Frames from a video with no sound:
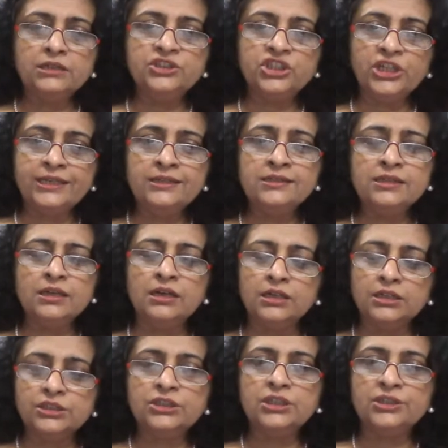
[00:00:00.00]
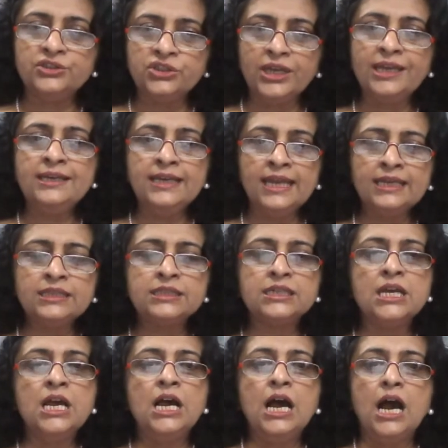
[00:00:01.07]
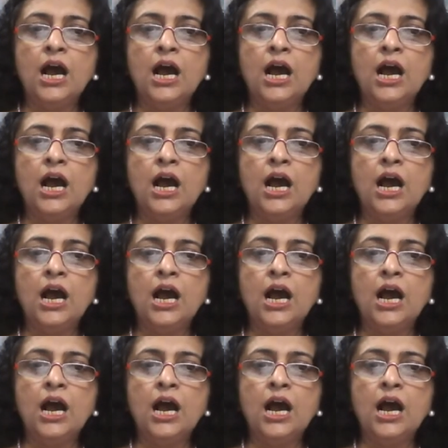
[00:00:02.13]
Gen Next,